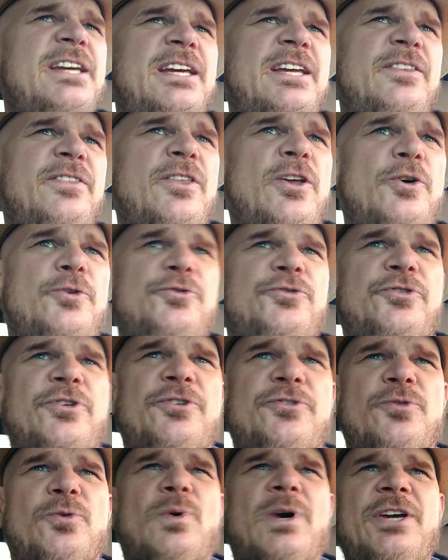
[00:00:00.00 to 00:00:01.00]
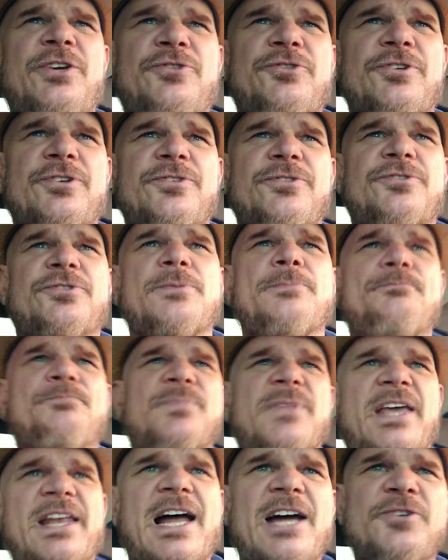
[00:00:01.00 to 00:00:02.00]
in those situations.
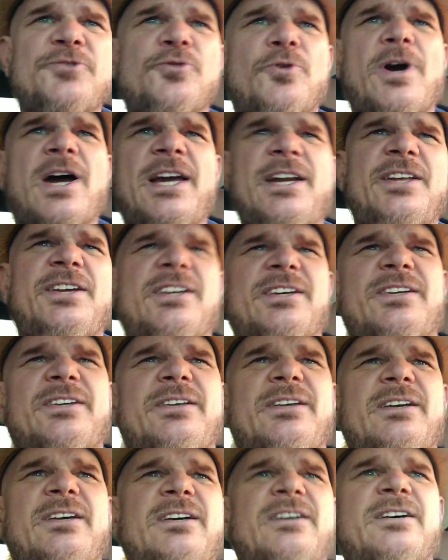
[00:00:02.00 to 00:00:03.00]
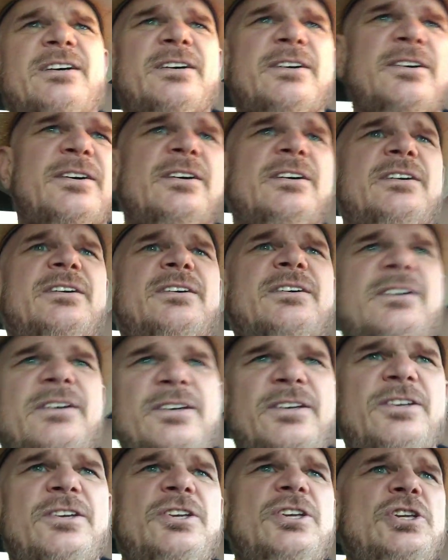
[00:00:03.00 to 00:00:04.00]
And I try to uh,
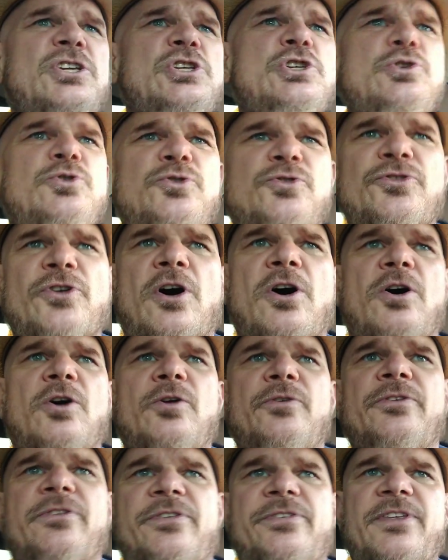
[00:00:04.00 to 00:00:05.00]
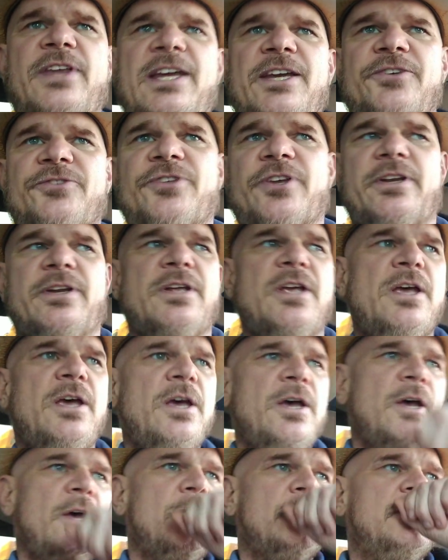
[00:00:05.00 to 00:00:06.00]
use all the things that,
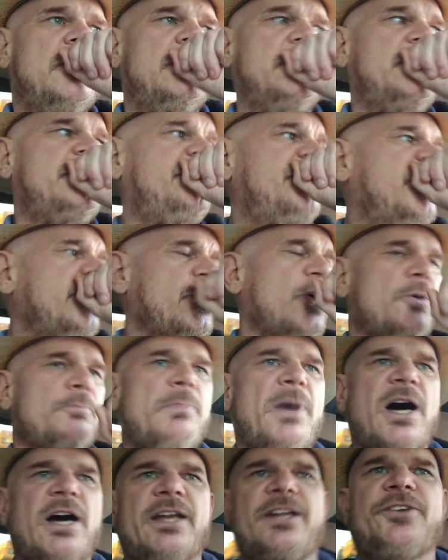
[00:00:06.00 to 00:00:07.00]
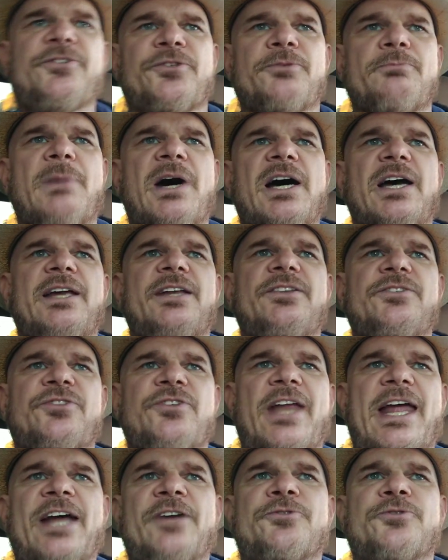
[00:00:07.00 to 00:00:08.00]
that our bodies and minds
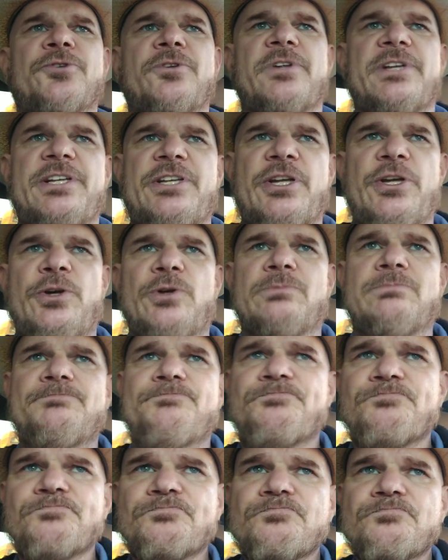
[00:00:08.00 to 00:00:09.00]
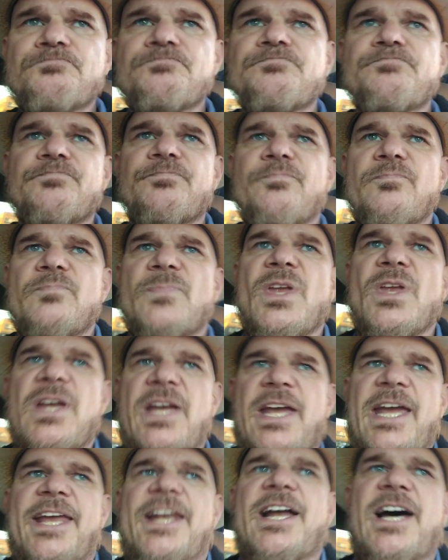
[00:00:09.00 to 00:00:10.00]
naturally do.
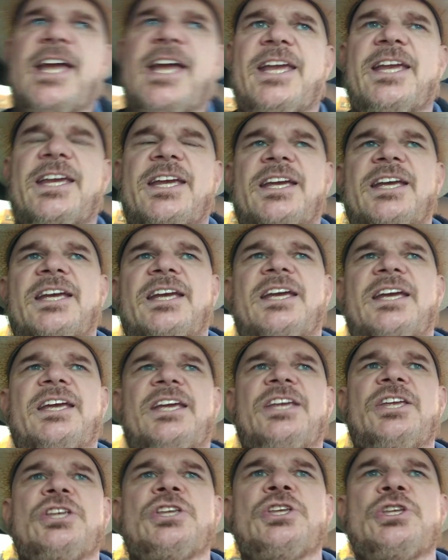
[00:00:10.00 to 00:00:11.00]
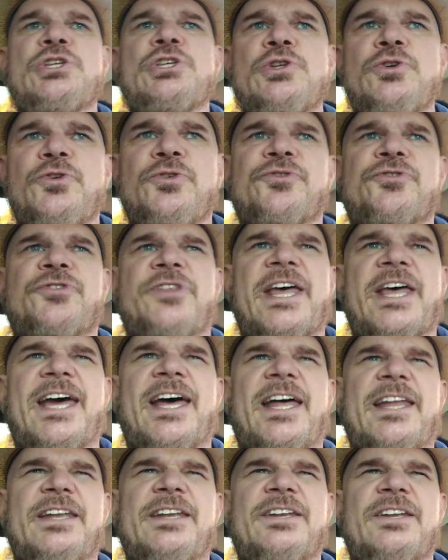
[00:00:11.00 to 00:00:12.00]
And I use
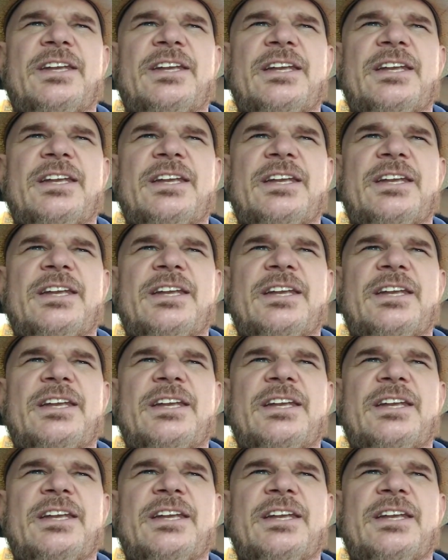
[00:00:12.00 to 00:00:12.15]
that